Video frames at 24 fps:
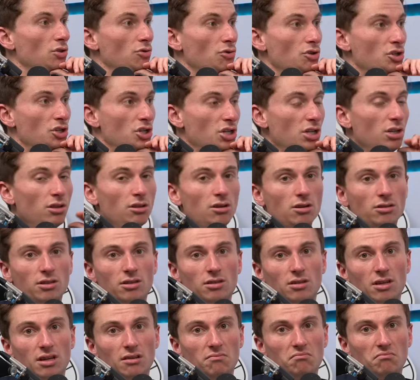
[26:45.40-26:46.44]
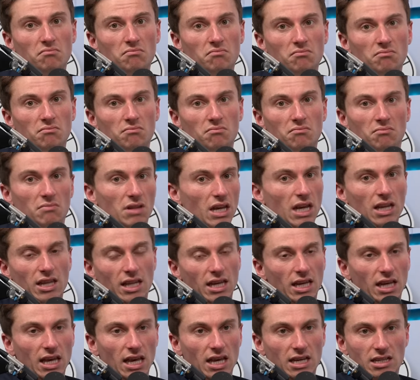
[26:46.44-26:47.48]
Dude, she looked
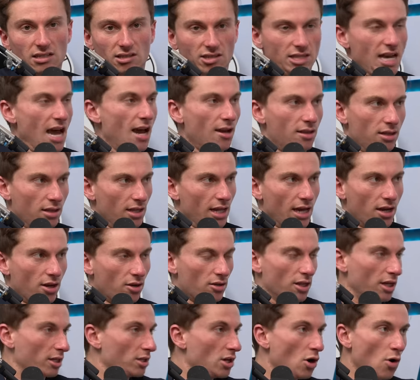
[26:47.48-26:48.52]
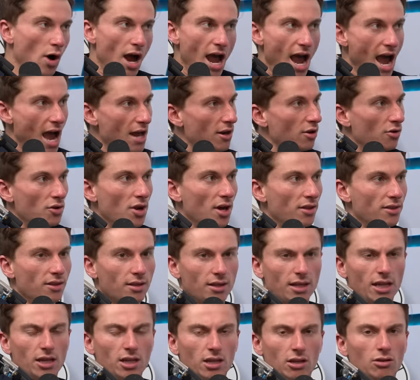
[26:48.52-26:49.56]
like exactly like her, like no hat, no nothing.
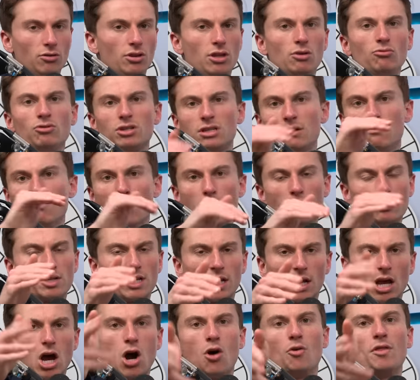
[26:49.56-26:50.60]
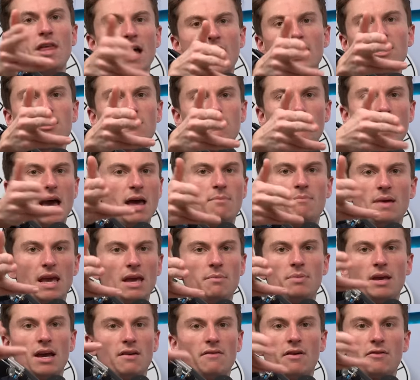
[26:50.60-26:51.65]
Like yeah. it, it, was the most like, oh, that's Bhad
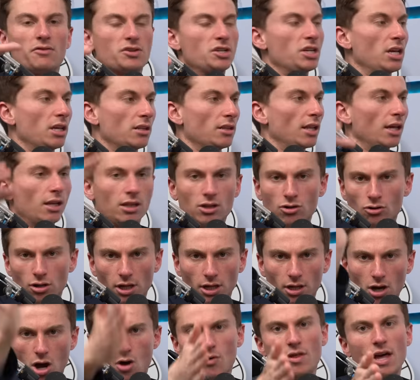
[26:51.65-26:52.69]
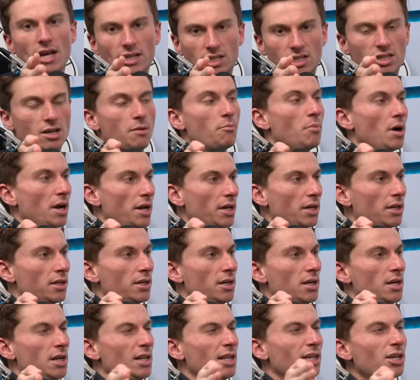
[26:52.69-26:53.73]
Bhabie I've ever seen. Like you're like, oh, that's somebody.
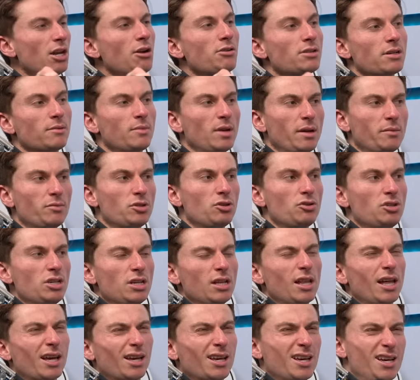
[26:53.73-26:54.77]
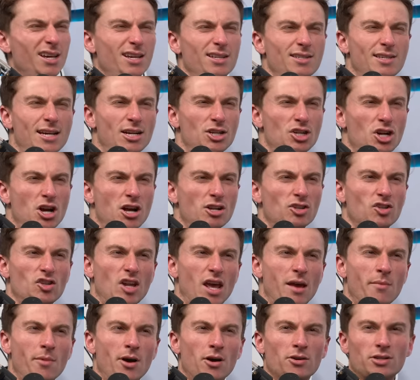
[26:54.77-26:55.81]
Like you know, sometimes you see like, is that John
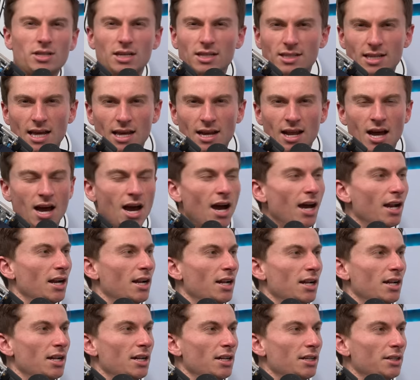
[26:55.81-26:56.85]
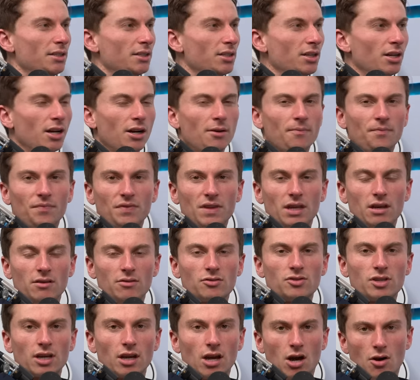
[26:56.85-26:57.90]
Stamos? Is that not? Yeah, yeah. You know, it
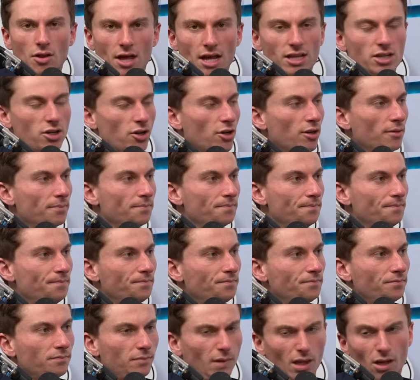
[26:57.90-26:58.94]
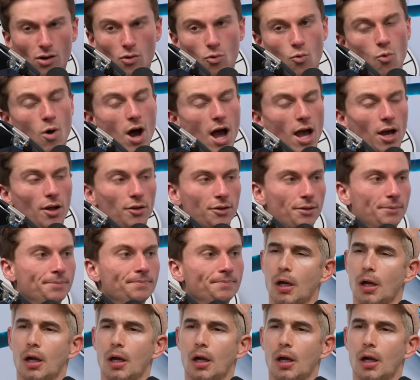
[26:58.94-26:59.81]
was like, oh, that's her. Wild.